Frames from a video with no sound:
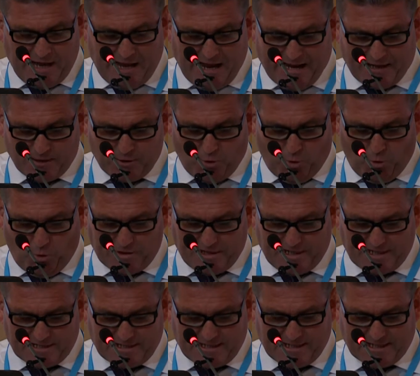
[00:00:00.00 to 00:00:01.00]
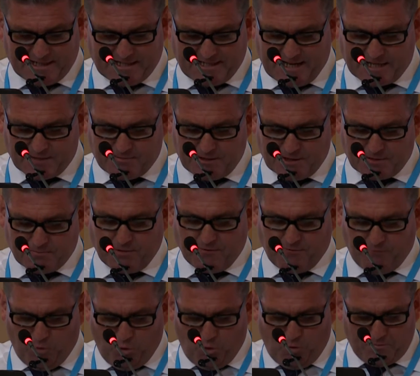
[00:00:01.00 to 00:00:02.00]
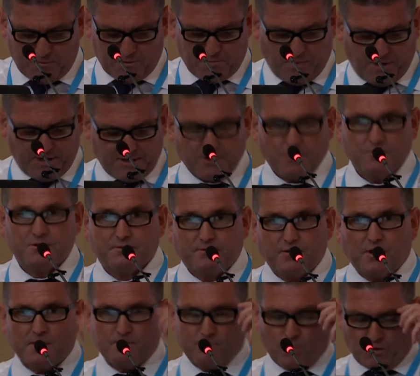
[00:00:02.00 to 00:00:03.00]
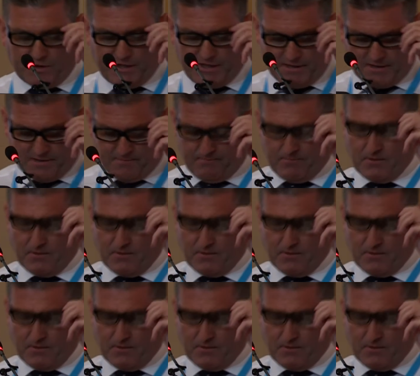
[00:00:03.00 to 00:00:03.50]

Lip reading: and audits and assessments performed by notified bodies.